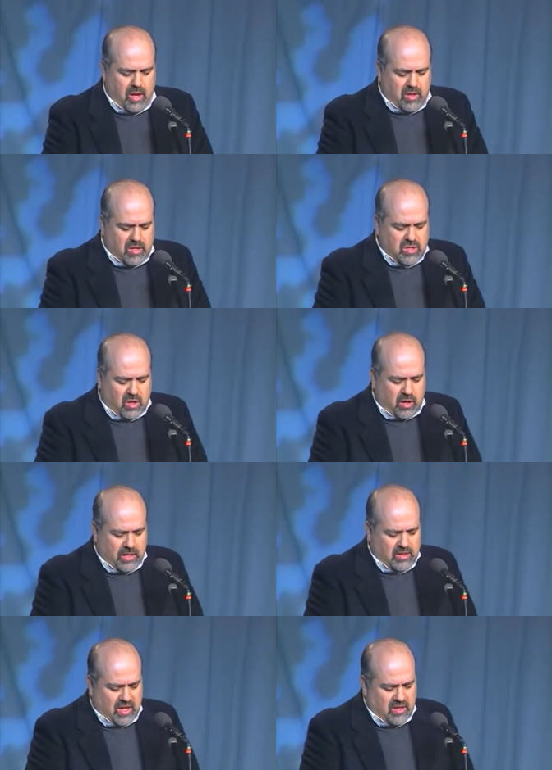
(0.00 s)
The song
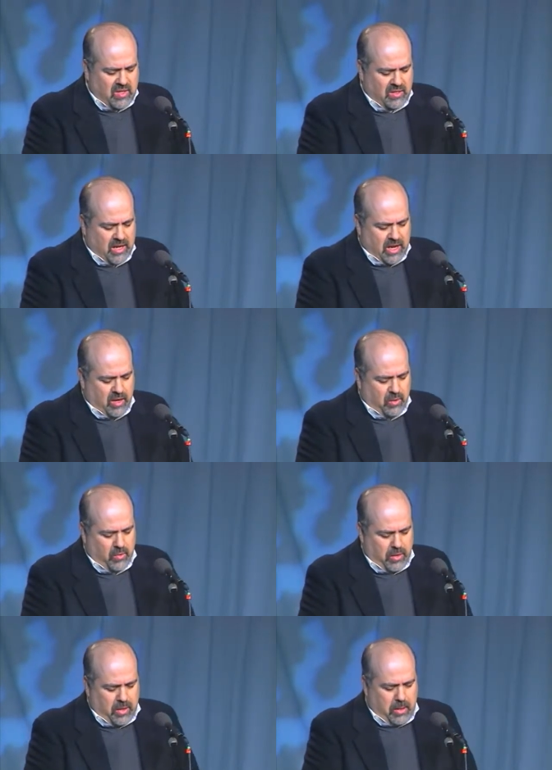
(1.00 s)
is ending now
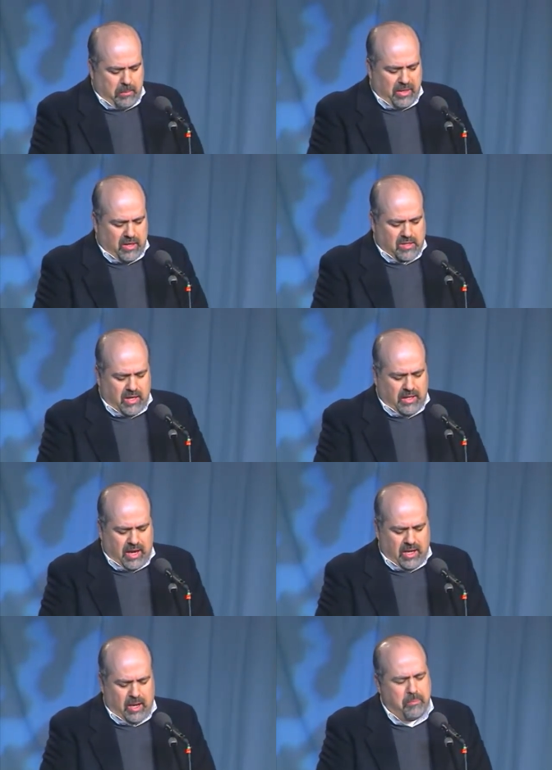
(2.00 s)
because I
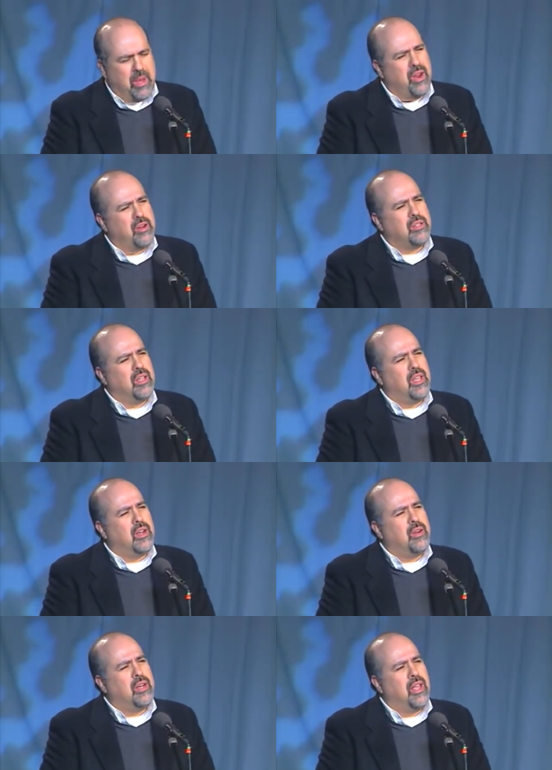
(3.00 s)
cannot bear to
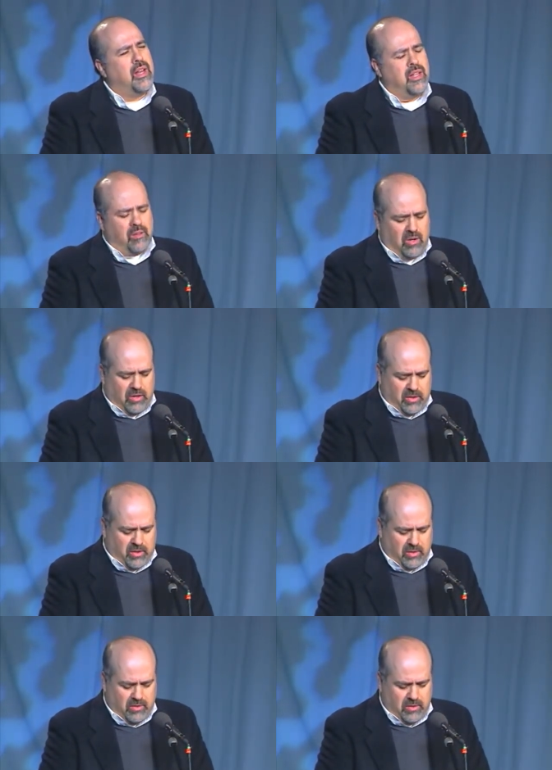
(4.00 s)
hear it any longer.